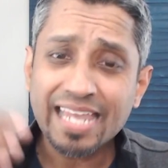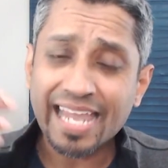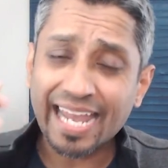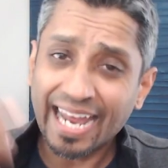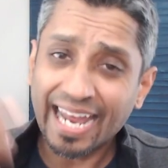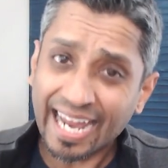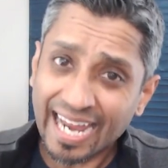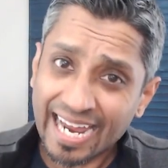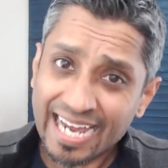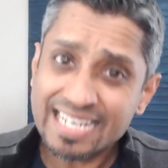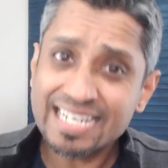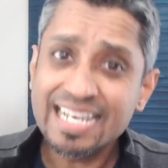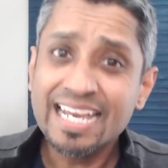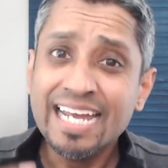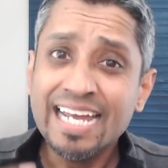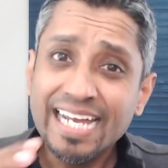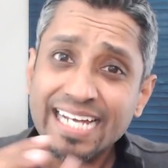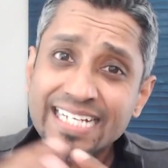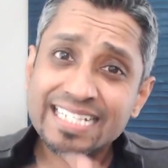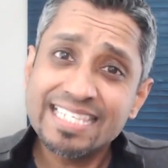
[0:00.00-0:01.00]
And
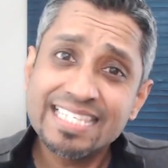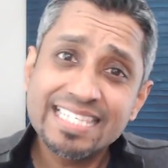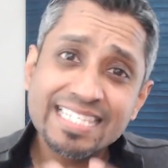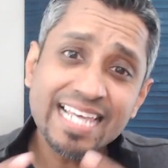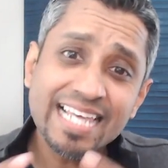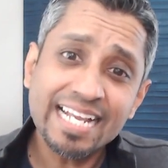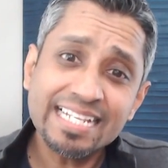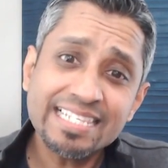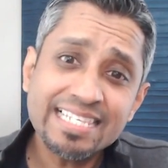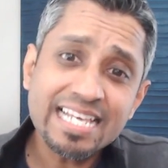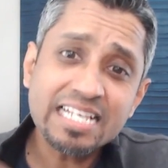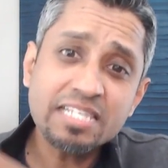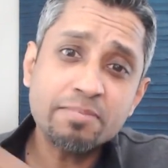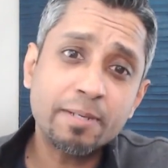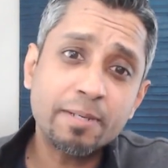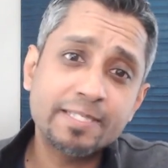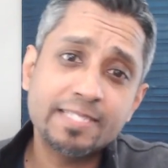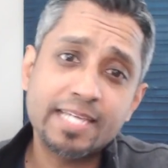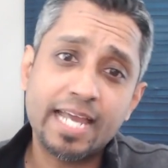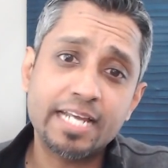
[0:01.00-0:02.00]
it sets
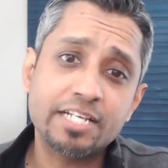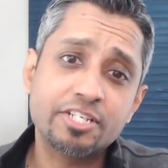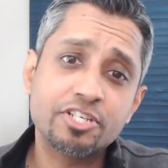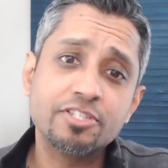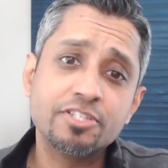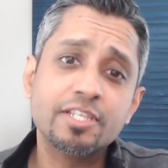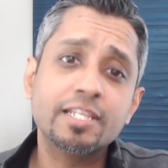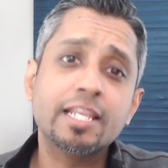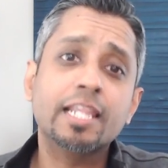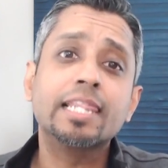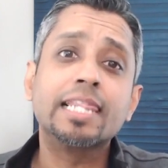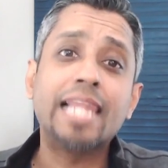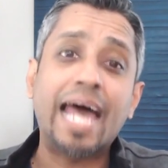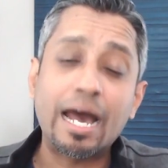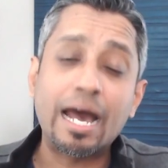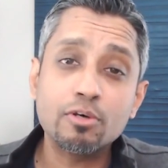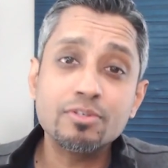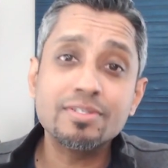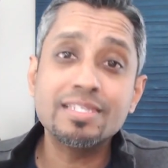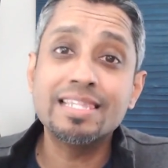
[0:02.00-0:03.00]
expectations and
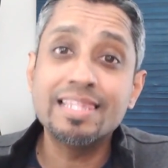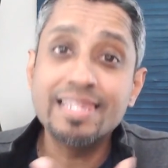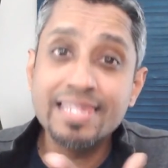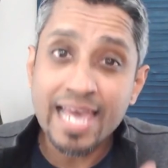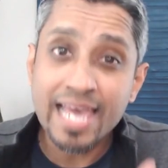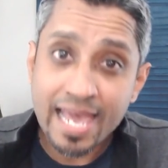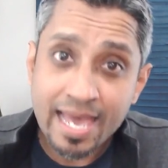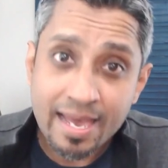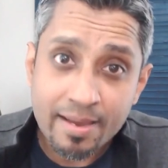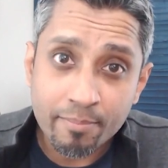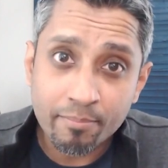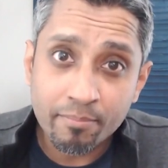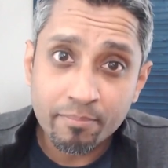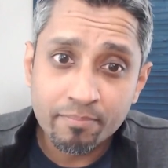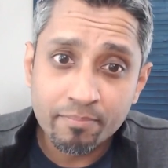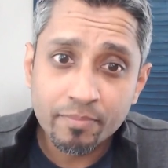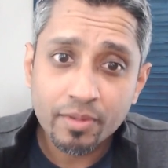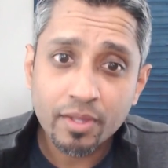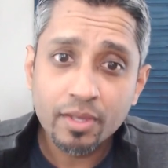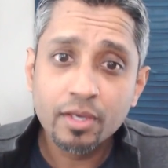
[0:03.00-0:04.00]
allows them
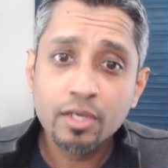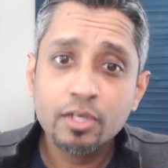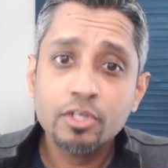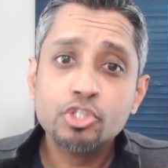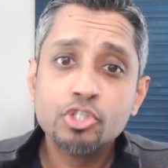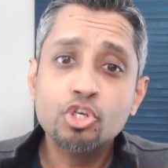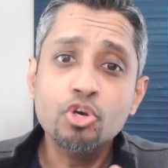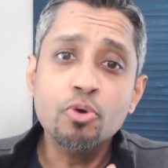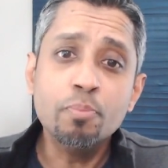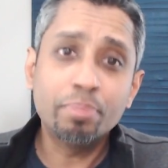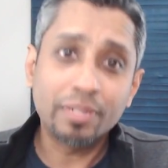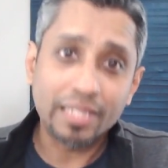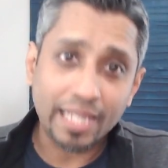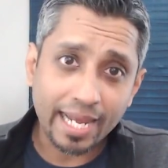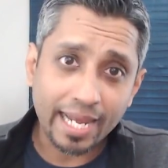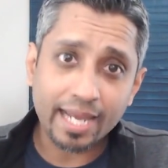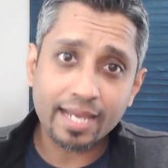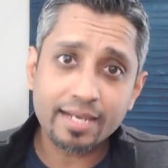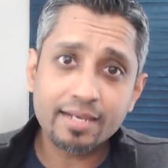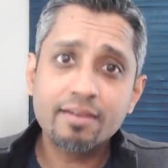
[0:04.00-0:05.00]
to
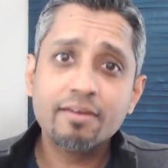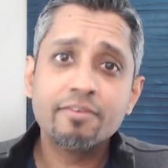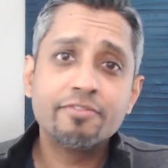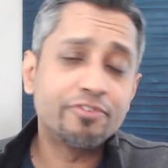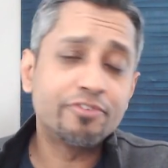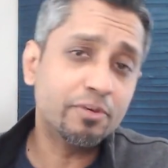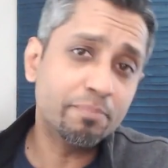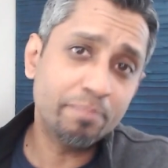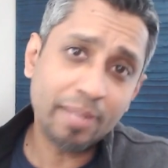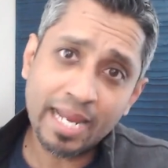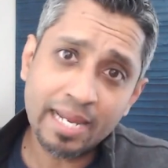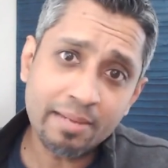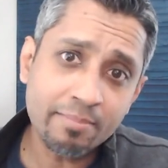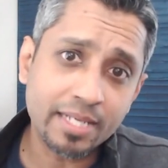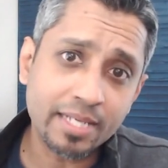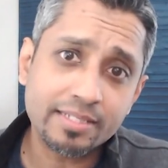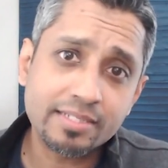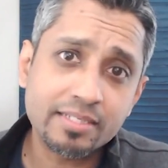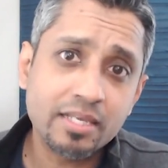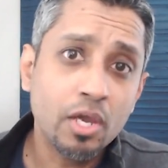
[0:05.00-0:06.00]
plan for
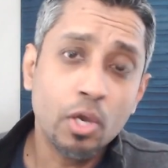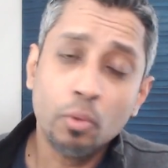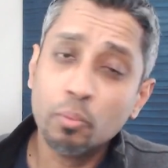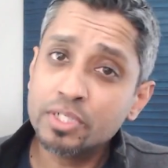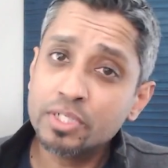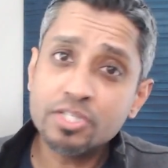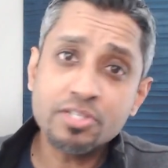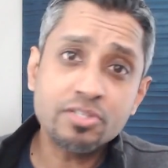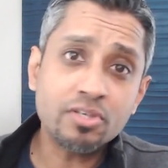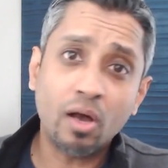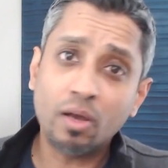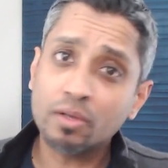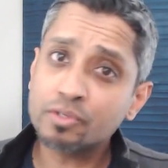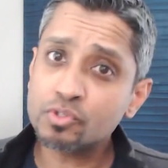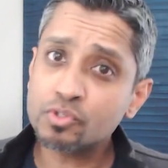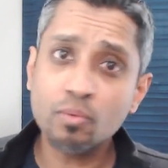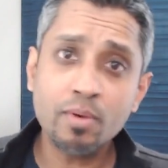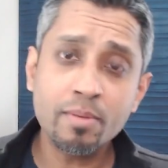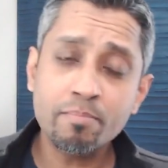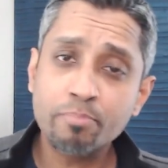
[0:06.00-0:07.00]
payments, which is
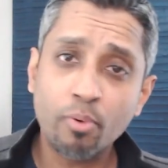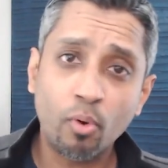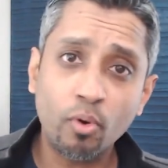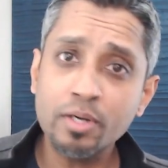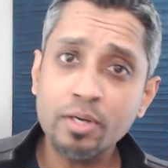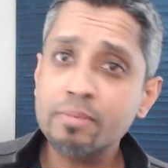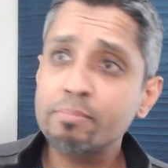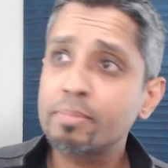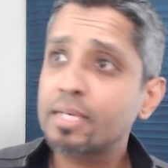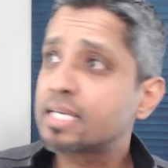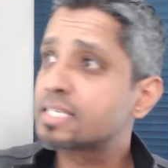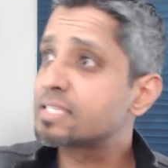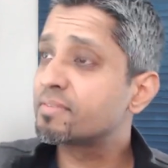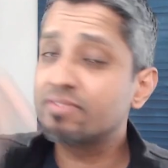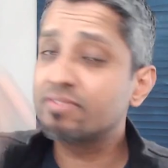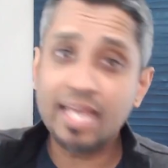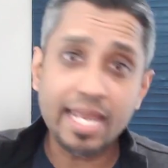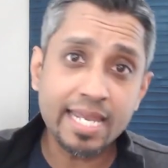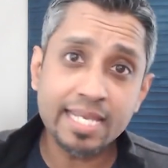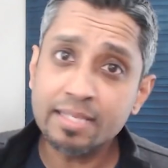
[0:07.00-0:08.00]
also important because
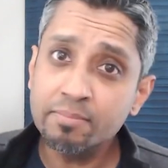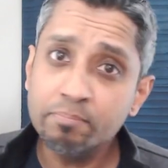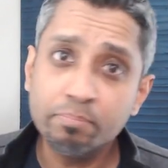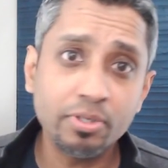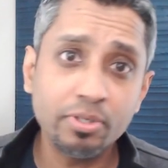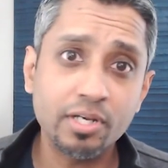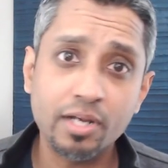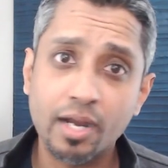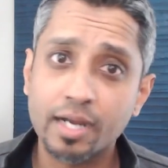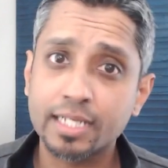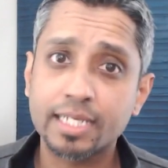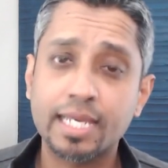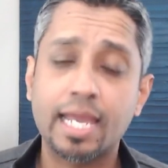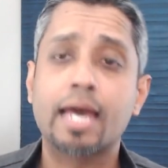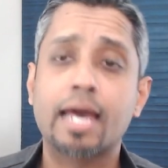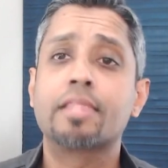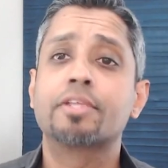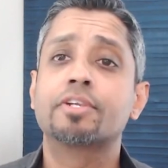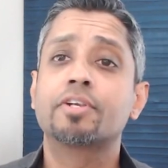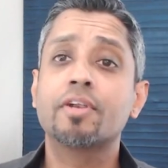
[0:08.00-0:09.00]
if they can put it on a
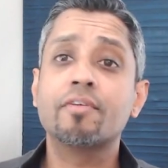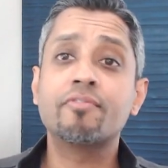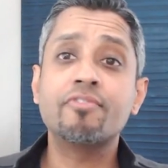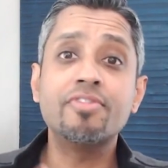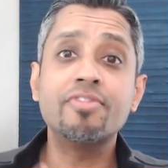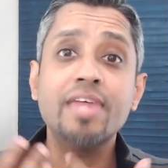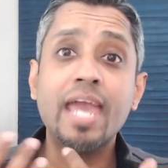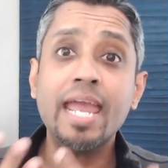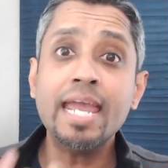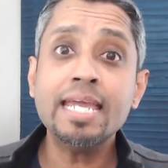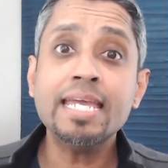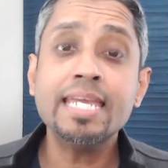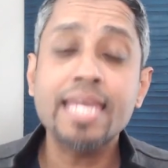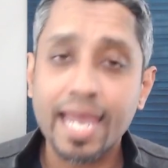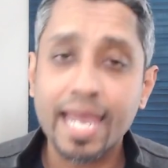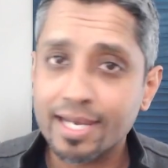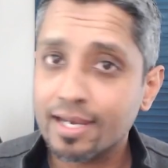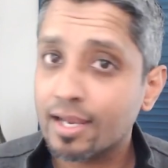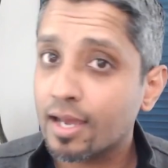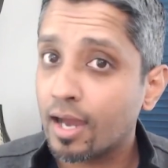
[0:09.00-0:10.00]
calendar, if they
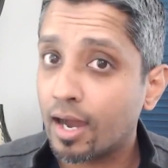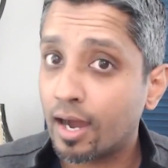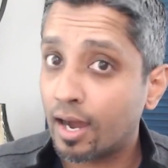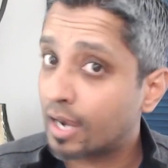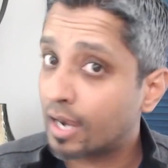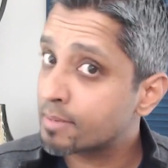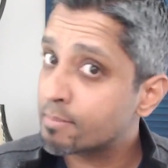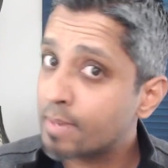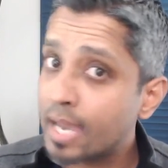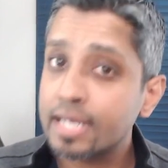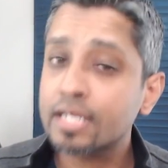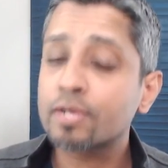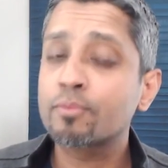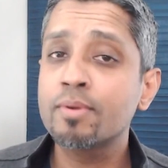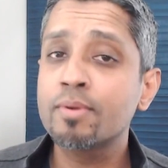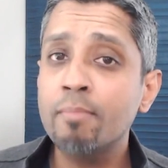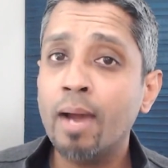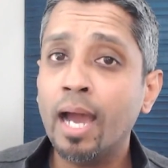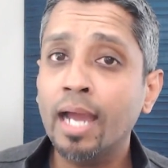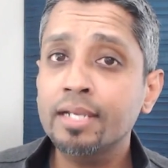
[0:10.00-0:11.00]
get automatic
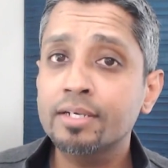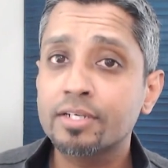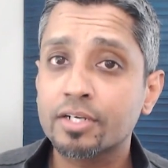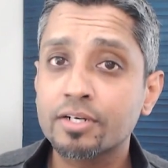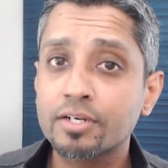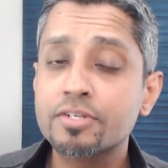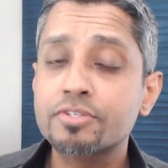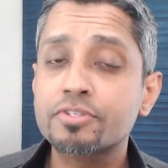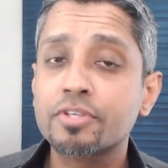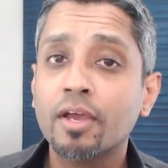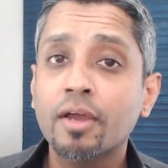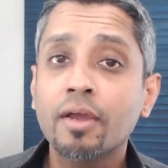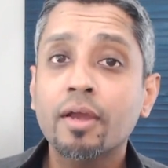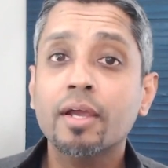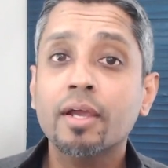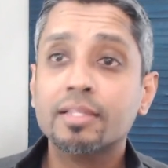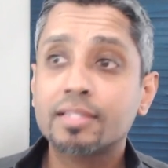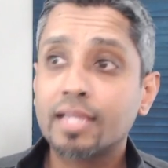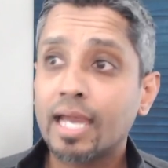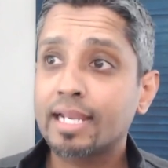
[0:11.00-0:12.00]
reminders,
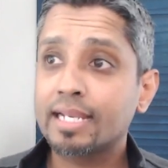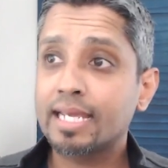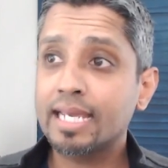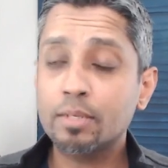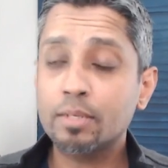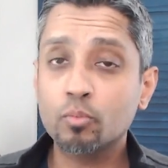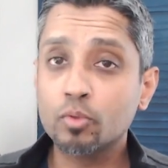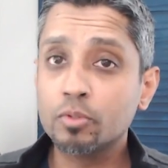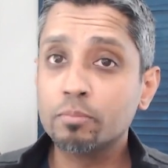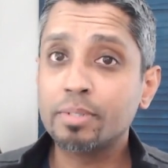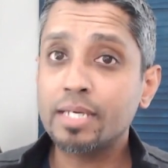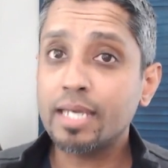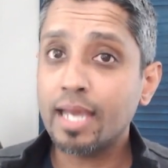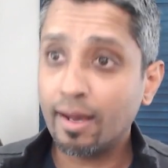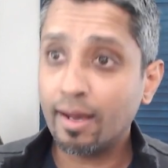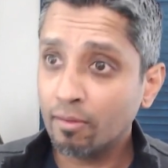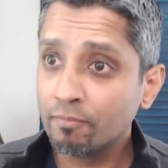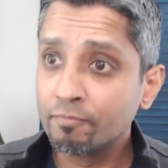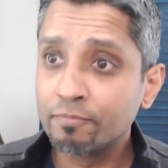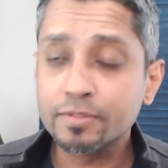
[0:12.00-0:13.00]
that it will be
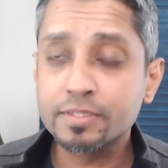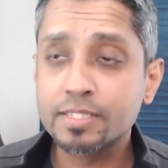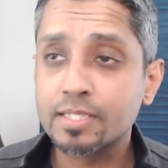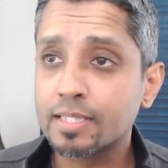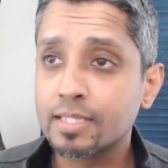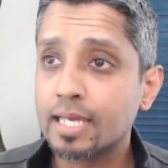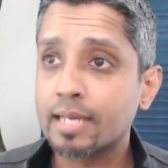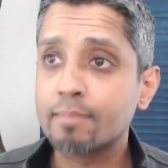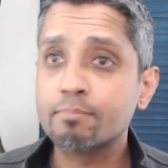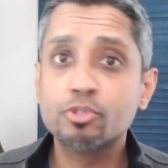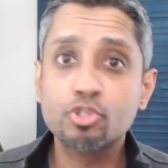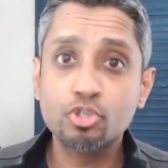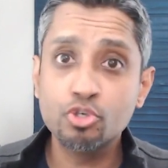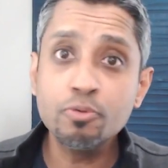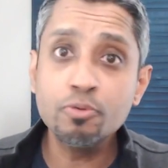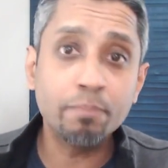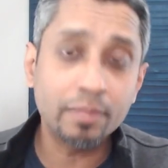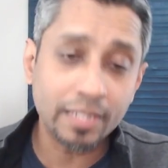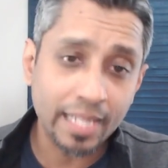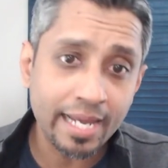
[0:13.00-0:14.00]
helpful to them to
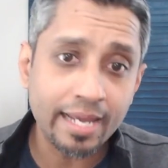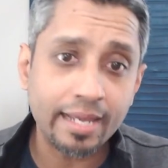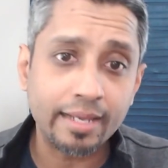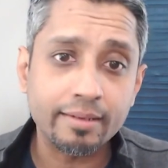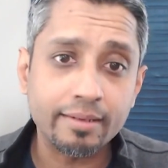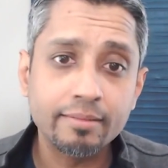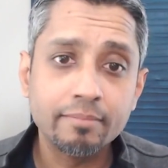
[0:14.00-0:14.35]
plan.